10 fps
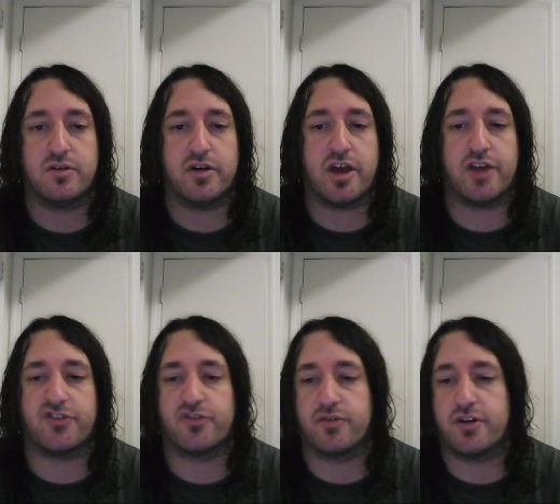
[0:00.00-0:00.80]

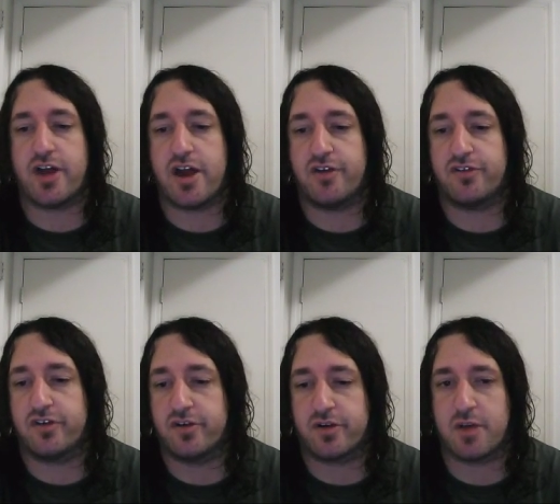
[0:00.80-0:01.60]
short as
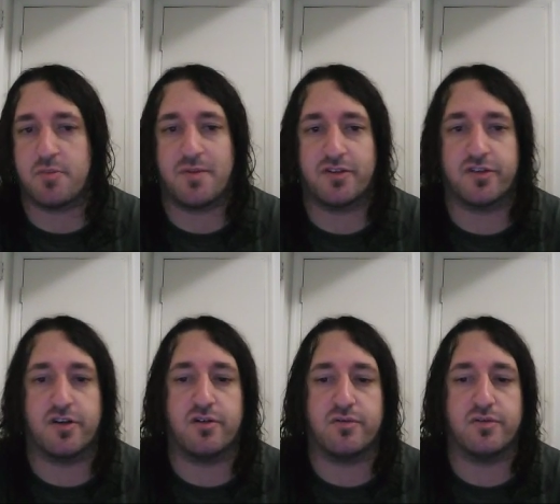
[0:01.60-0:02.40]
a couple months
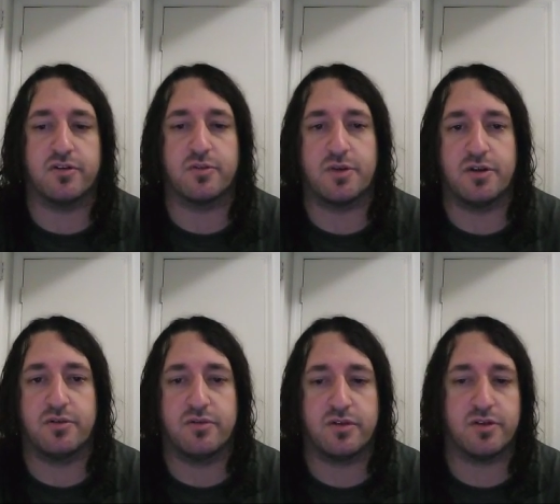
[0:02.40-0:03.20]
ago. You know what I mean?
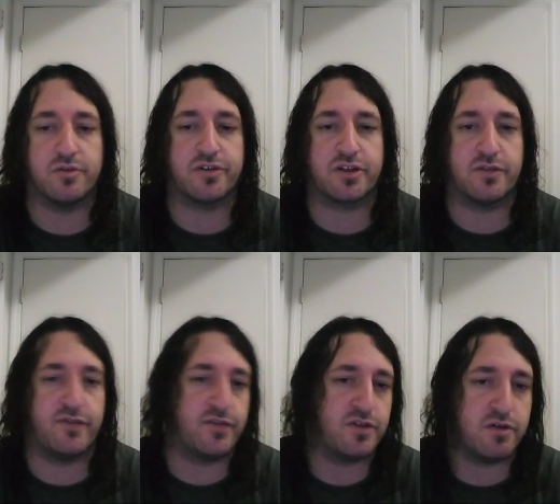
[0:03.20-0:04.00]
It was like the
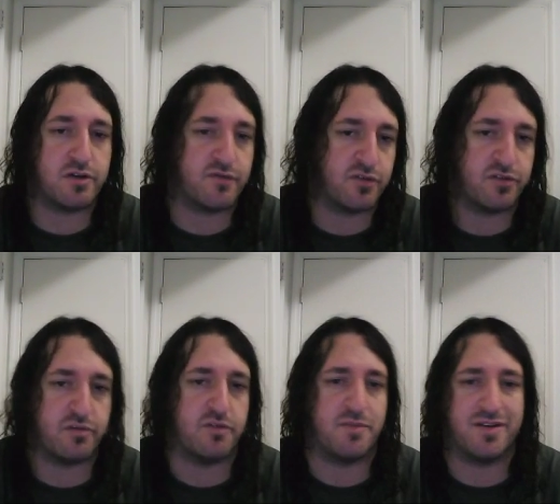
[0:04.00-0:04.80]
50th anniversary
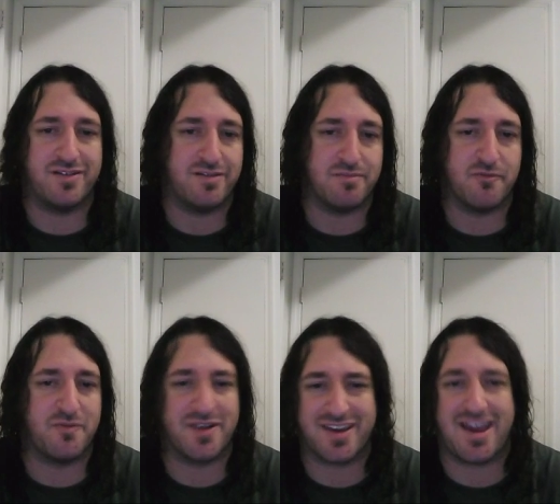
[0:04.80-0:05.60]
of my
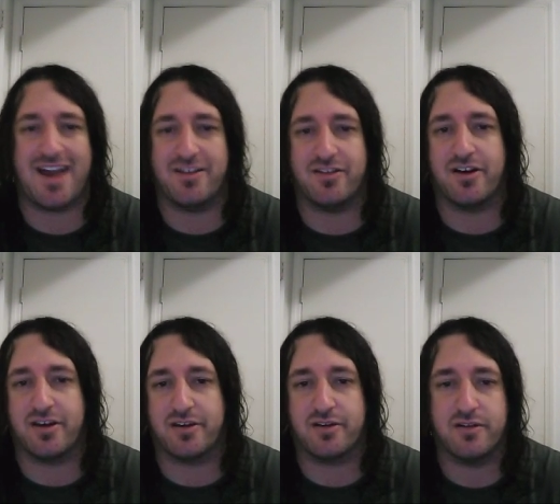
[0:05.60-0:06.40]
cat
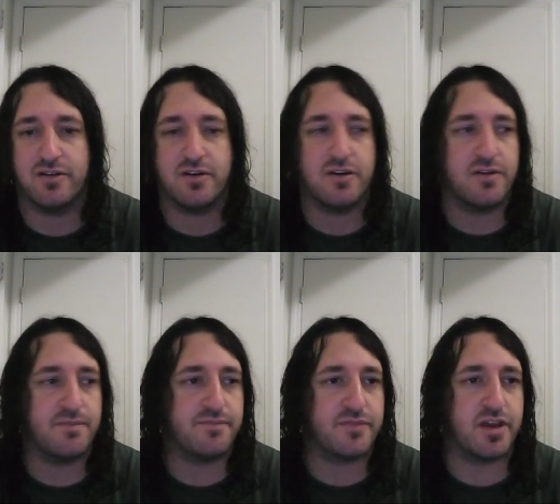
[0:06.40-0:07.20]
dying,
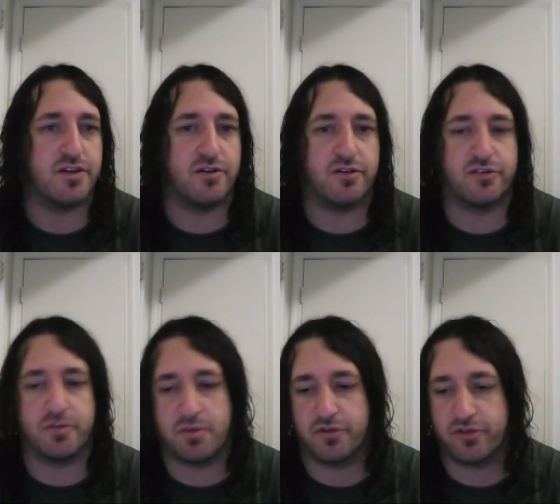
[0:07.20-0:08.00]
and so I
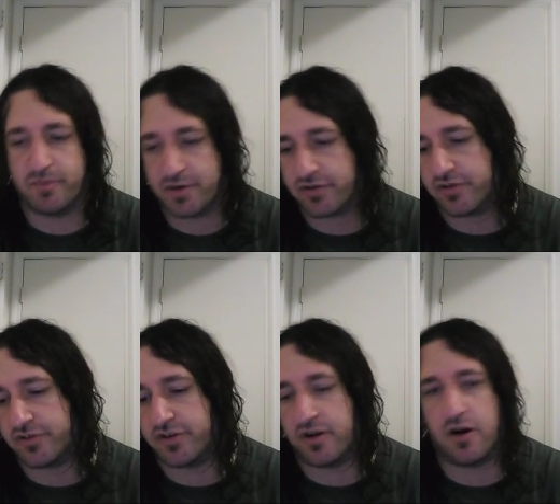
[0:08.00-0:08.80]
posted a picture. I
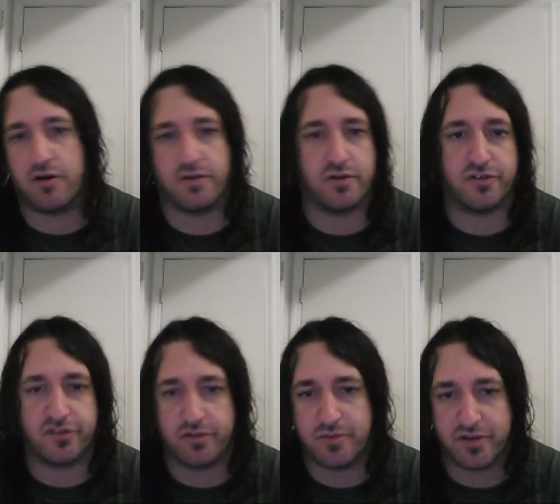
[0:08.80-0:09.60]
said, "Oh, I
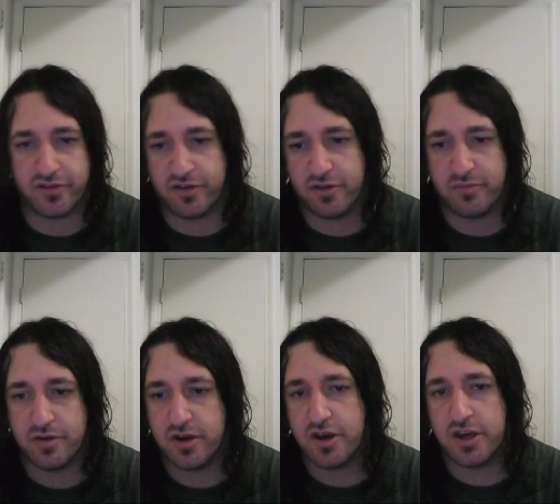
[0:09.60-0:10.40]
still miss him.
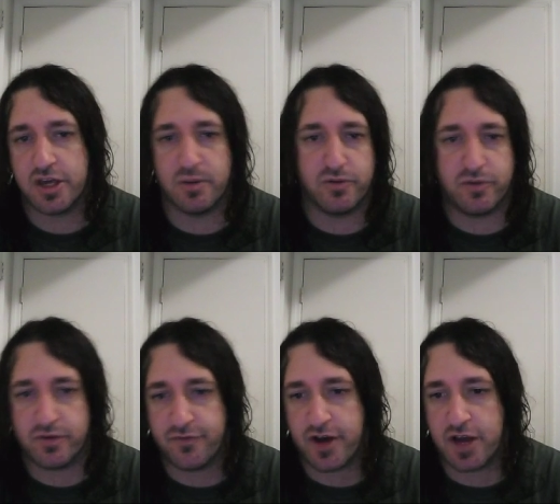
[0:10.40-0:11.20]
He was only
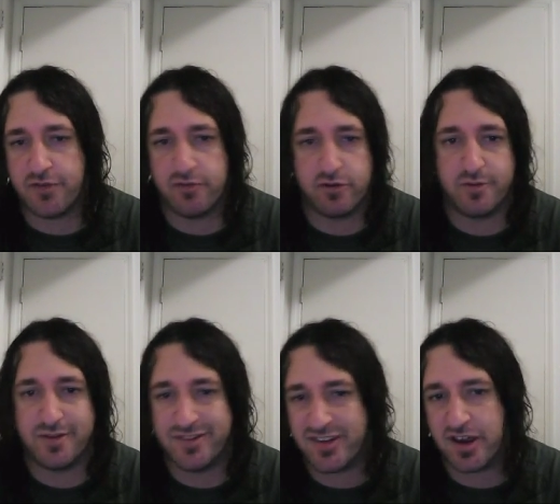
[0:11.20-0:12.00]
5. He would have
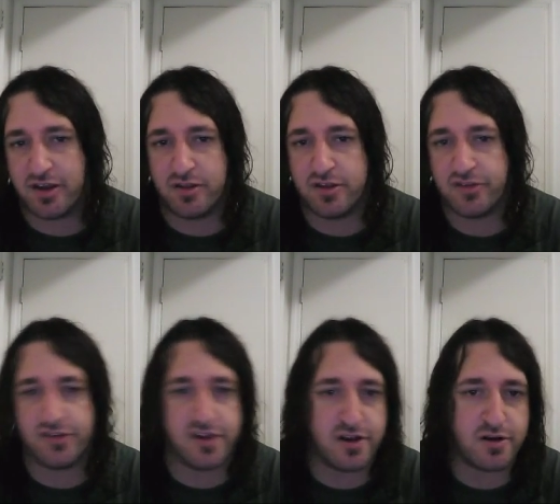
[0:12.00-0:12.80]
been 10 this
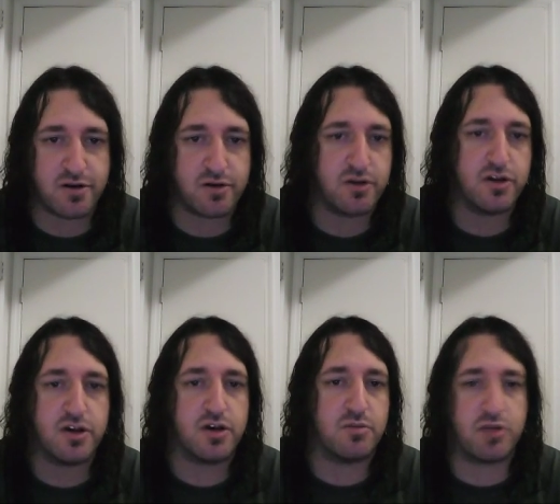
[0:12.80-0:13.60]
year."
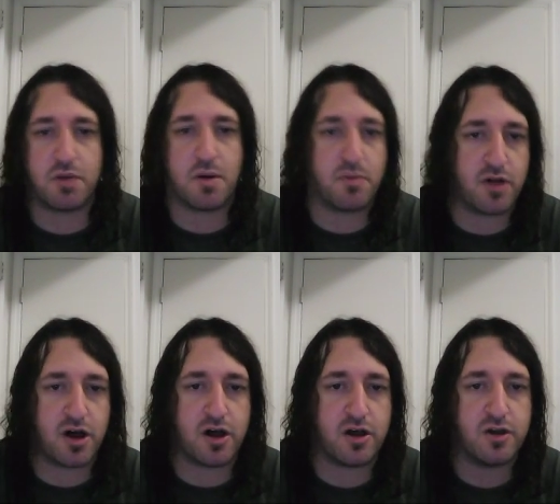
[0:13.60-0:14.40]
Blah blah blah,